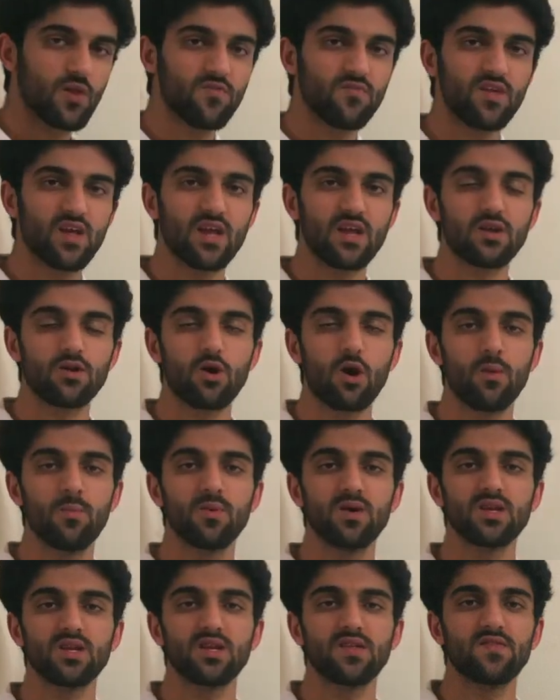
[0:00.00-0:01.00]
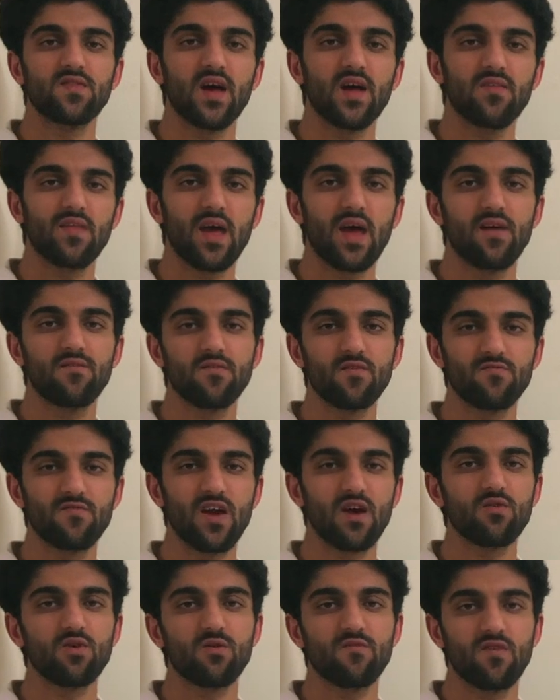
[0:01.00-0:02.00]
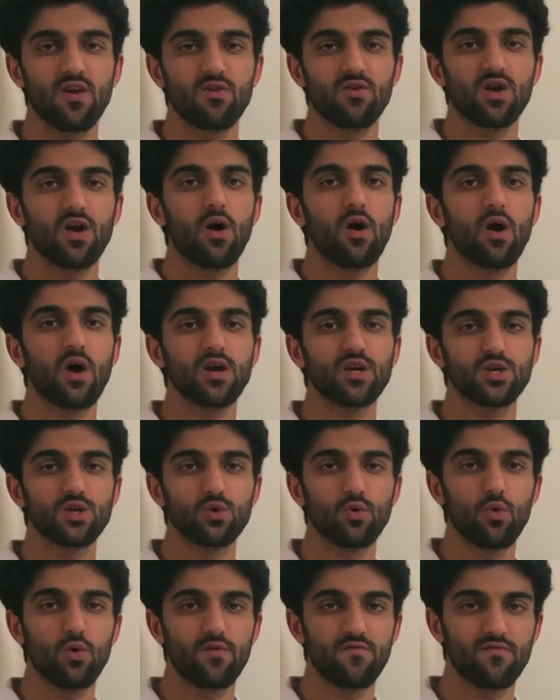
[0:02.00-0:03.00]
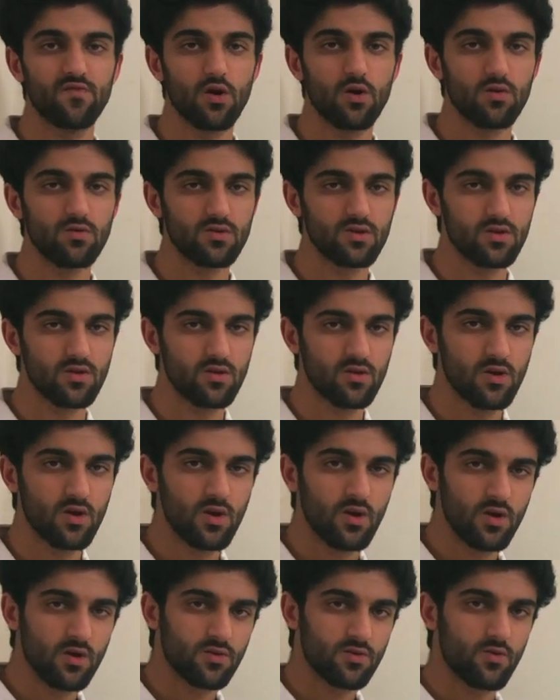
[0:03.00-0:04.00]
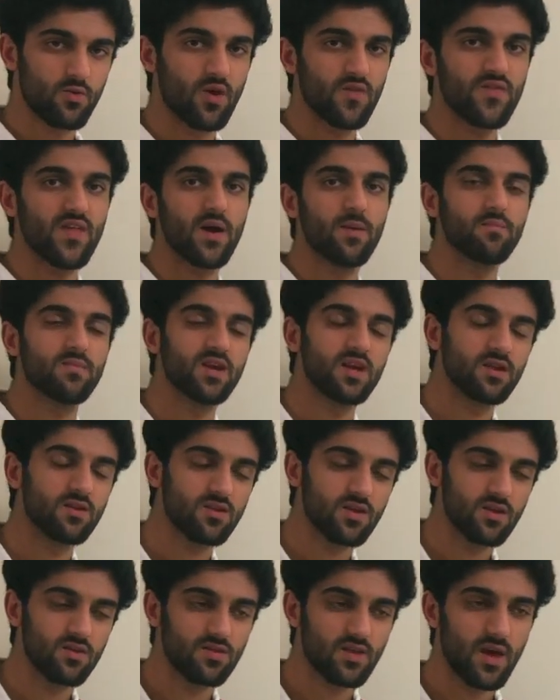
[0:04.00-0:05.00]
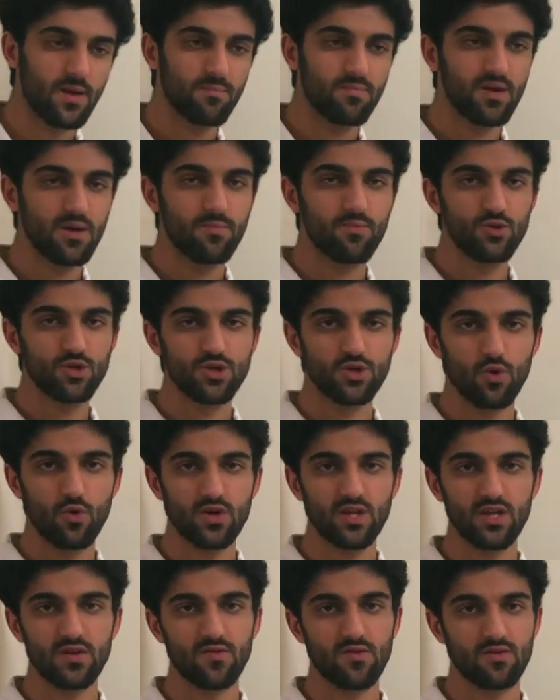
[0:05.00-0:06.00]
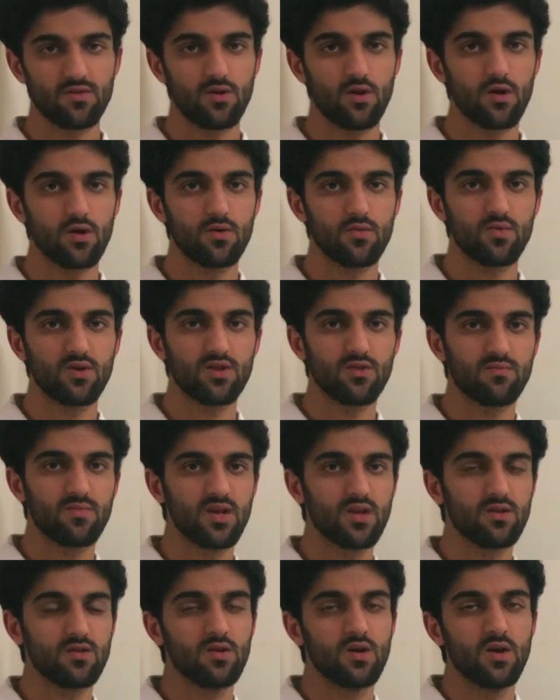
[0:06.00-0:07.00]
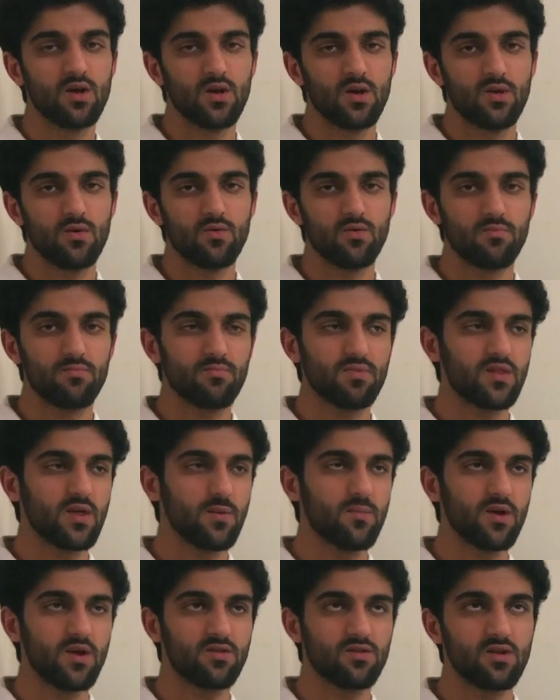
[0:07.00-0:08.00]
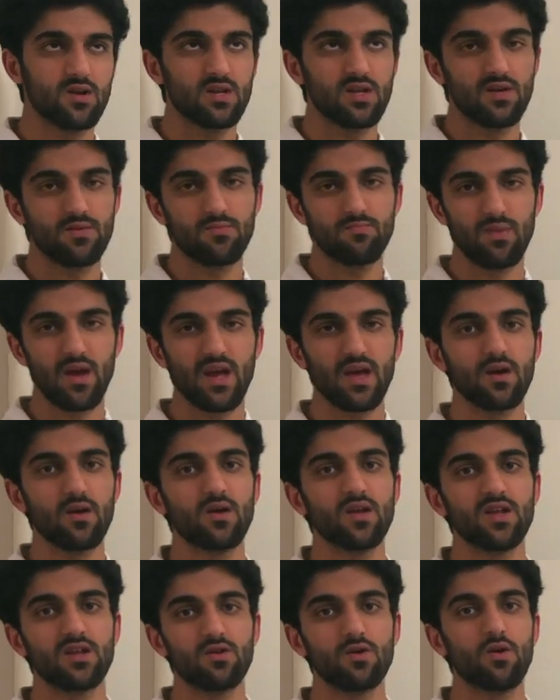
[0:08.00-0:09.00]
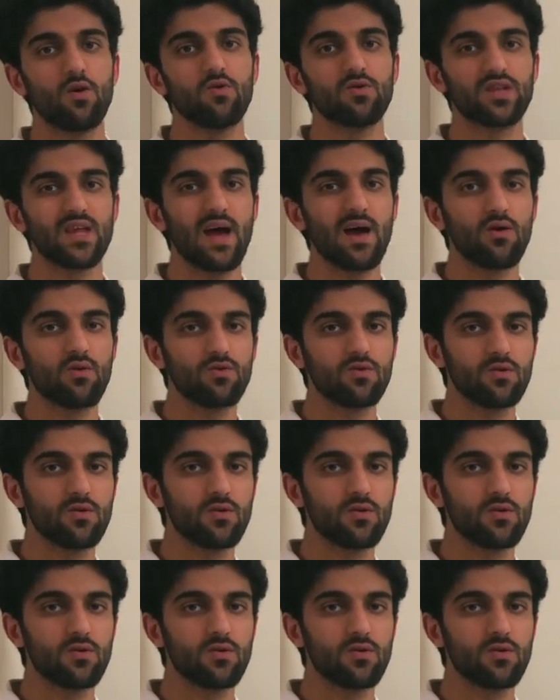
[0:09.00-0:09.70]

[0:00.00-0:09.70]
thing in common in that they have a very high short float. So what that means is that people shorting the stock, which mean they're basically betting on it to go down,